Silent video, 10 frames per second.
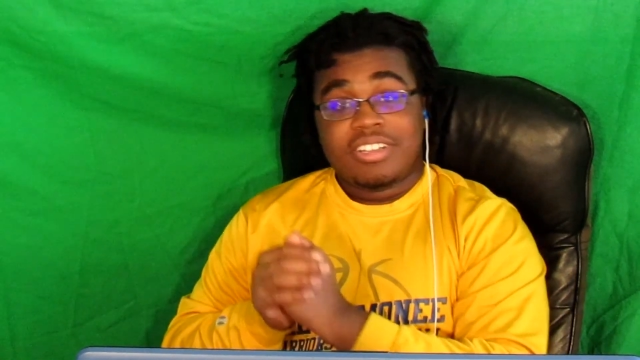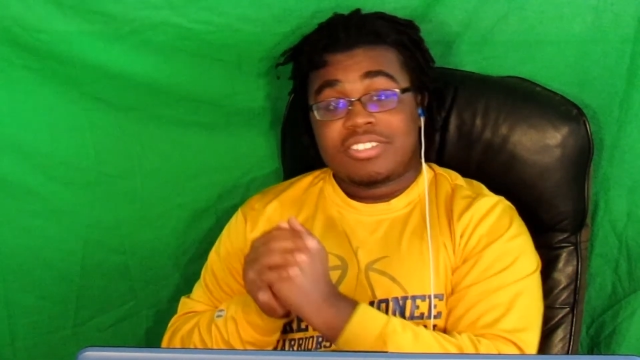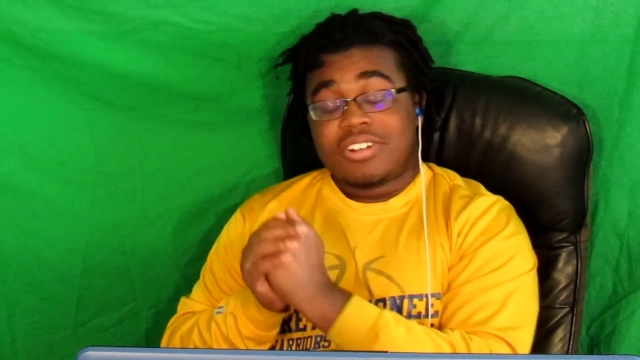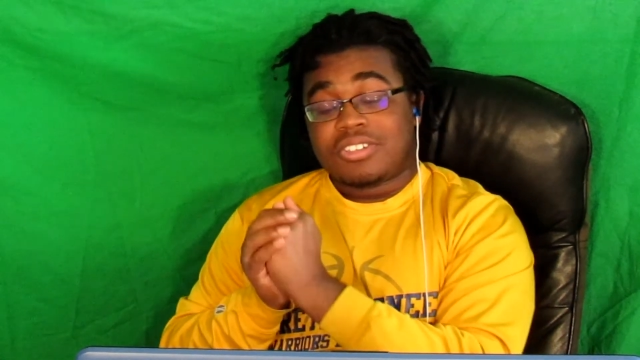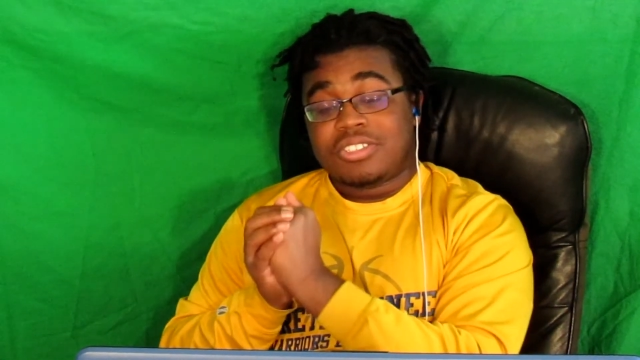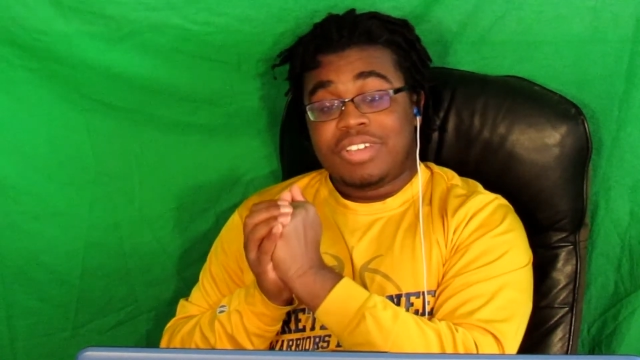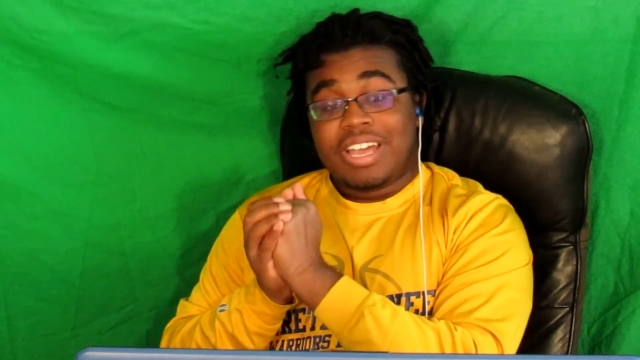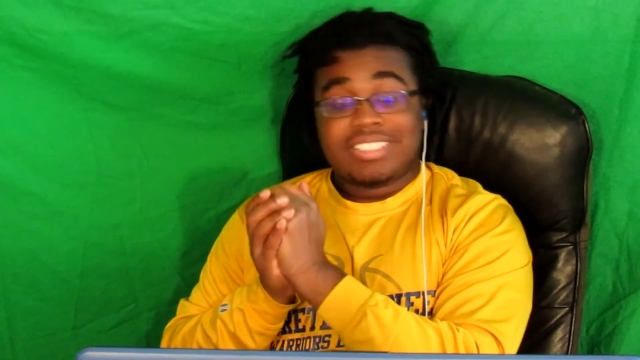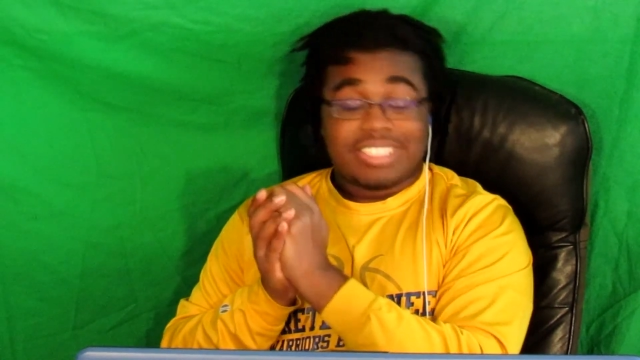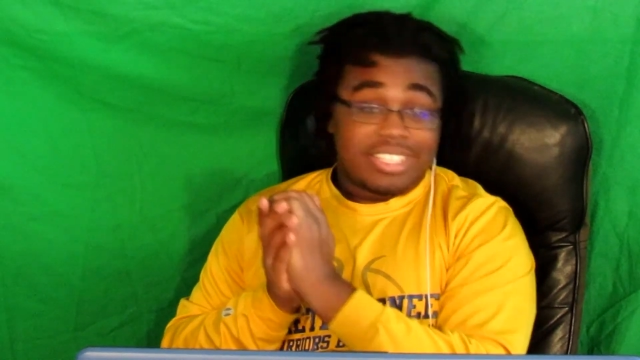Talk to you
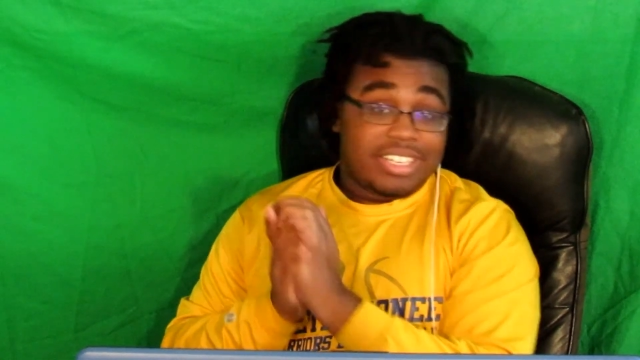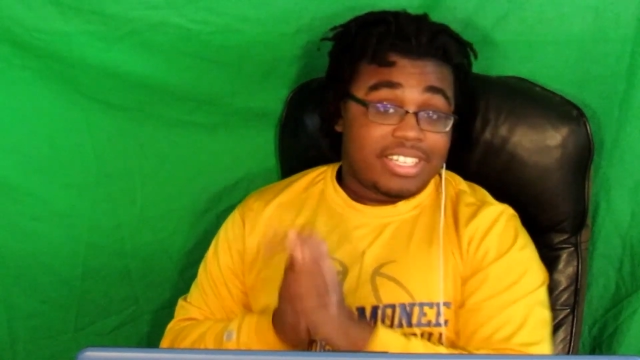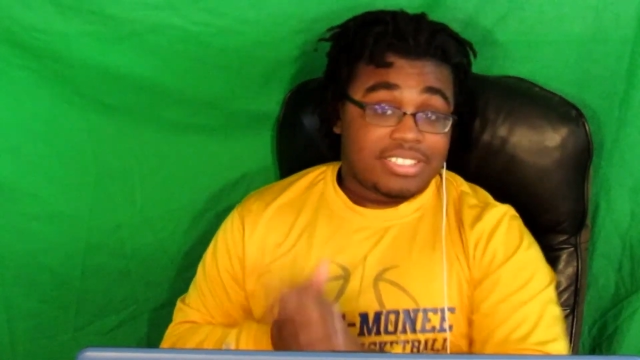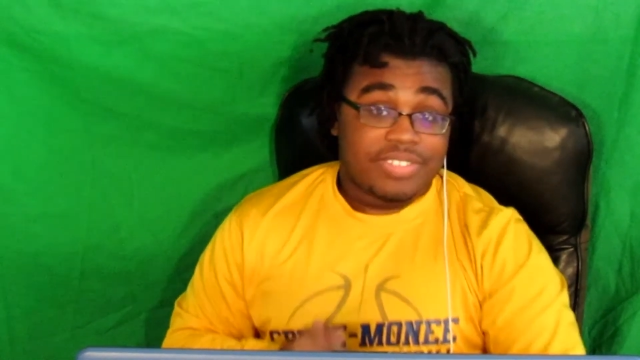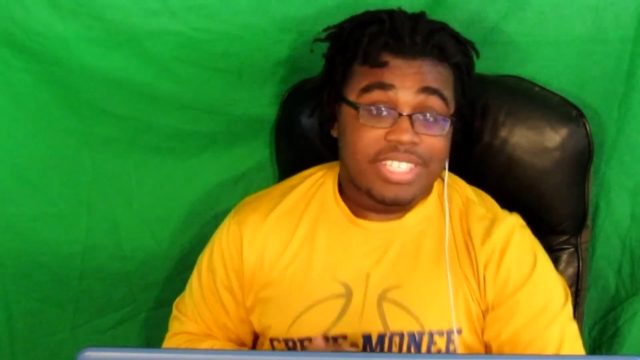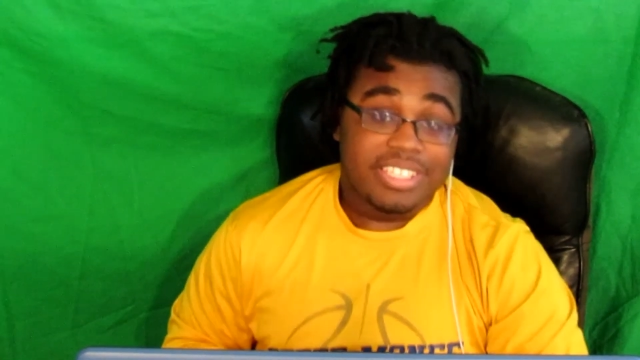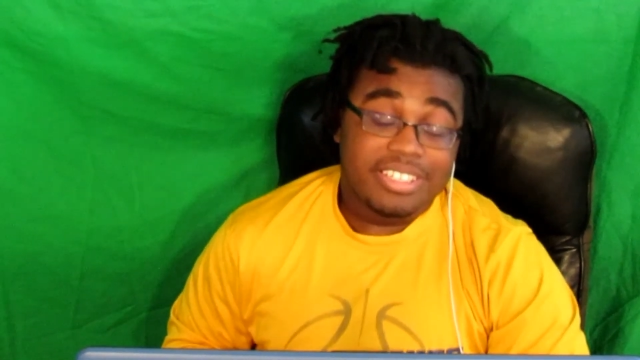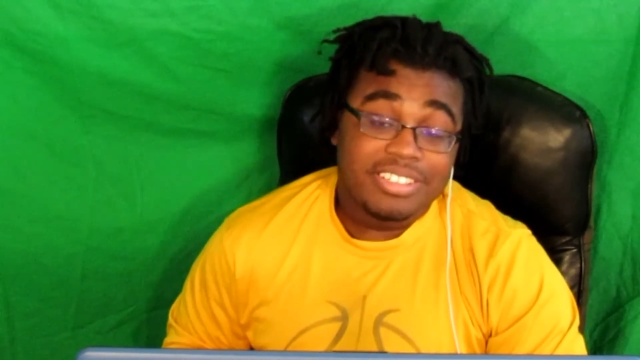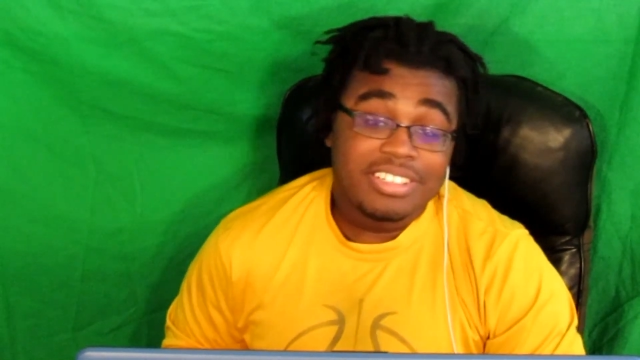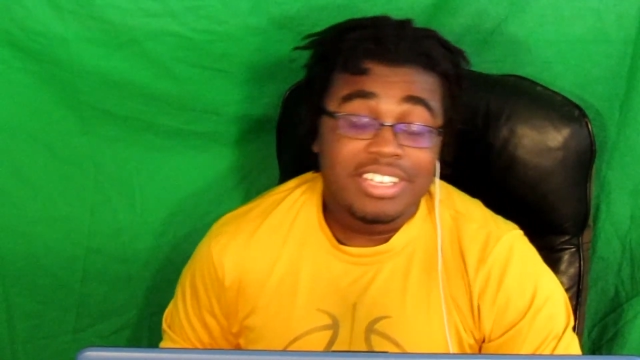guys in the next
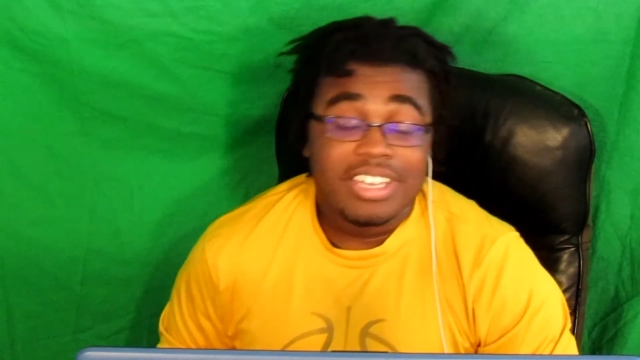video.